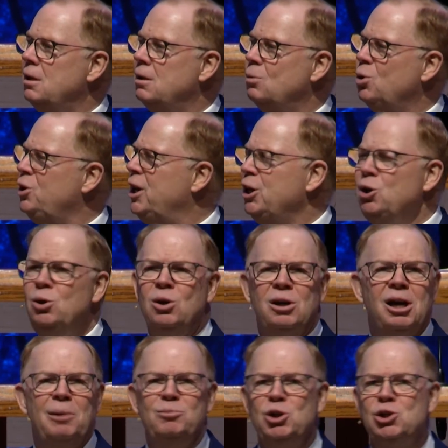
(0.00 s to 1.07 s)
What'd they do?
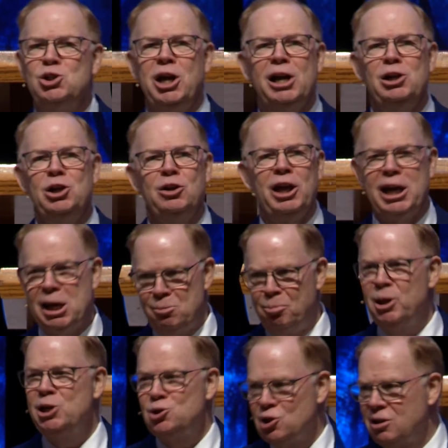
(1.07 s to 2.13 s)
I'm just telling you, they ate
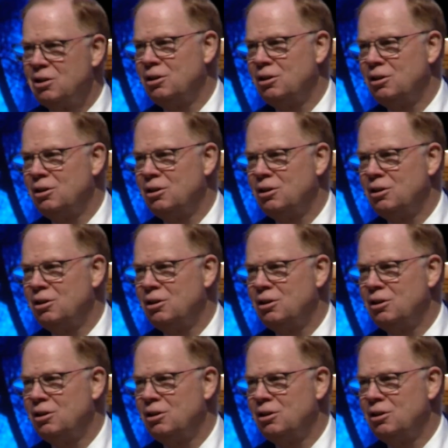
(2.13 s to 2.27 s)
pizza.